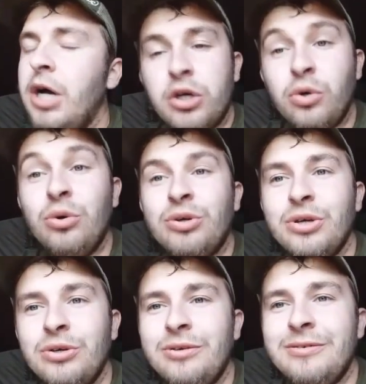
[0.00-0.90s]

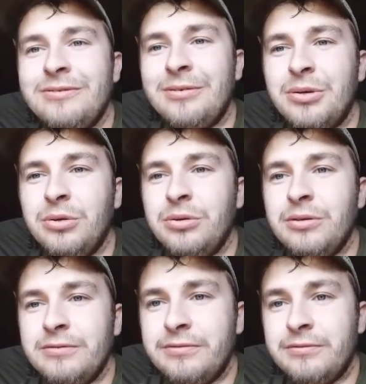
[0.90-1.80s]
buttercorn goo from
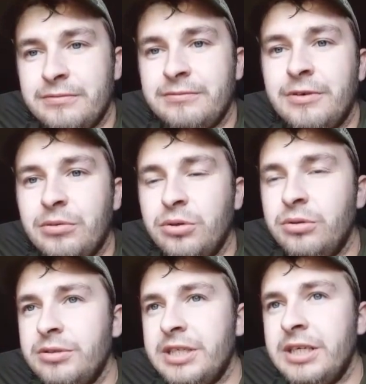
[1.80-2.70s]

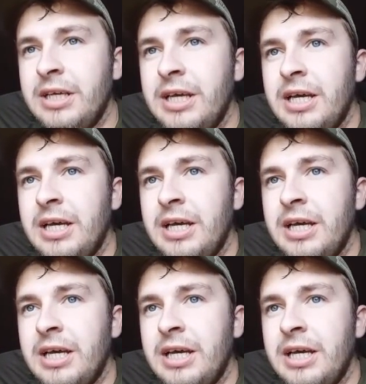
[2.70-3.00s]
Corda.